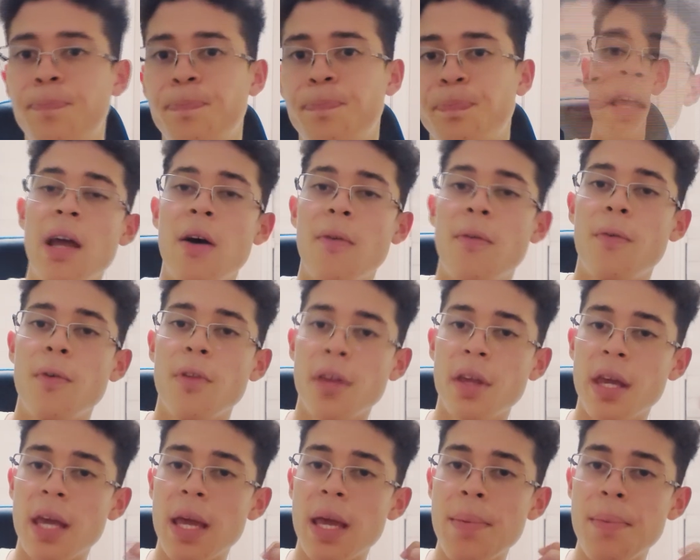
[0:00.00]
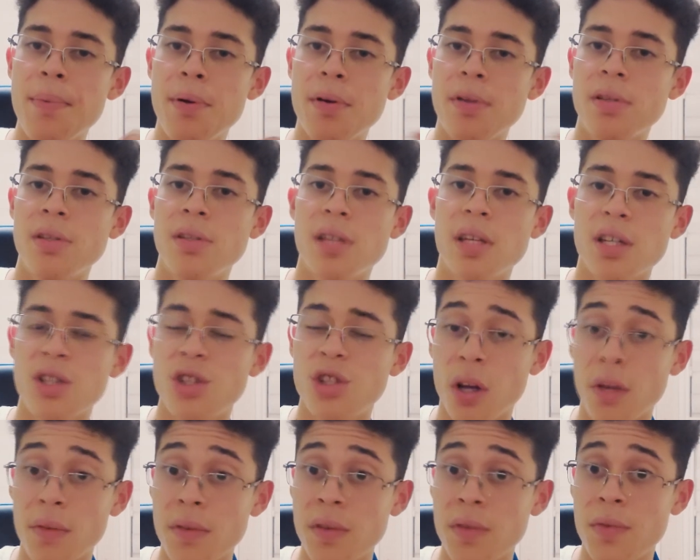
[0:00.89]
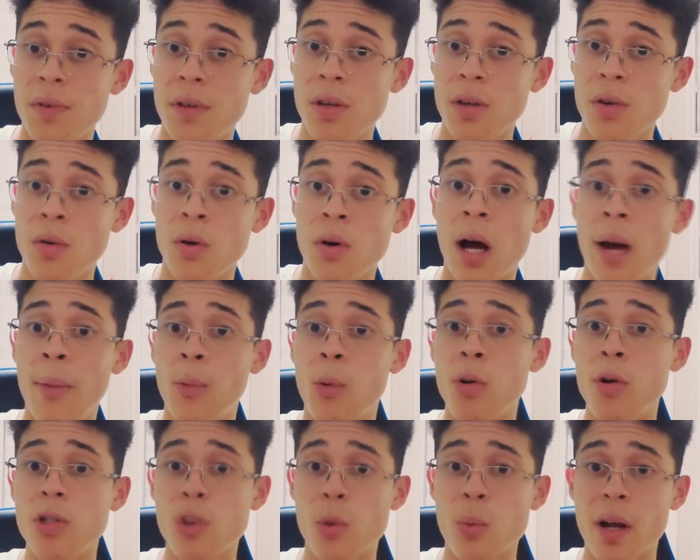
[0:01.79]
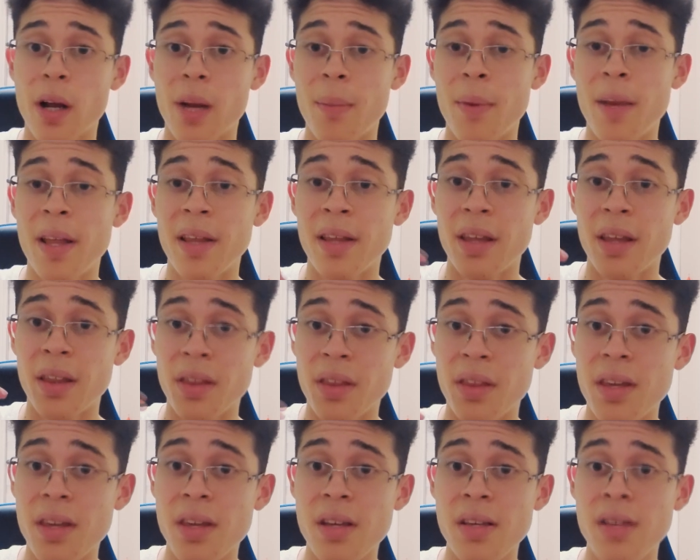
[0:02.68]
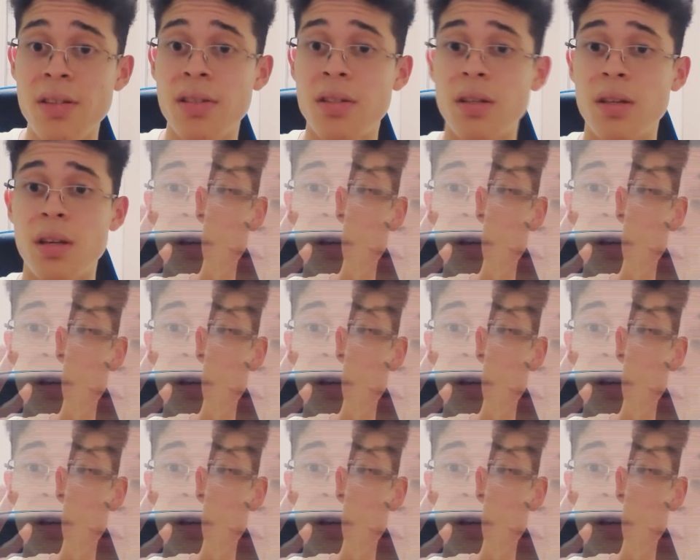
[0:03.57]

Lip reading: Now, for the in-person section of this video, I'm going to recommend these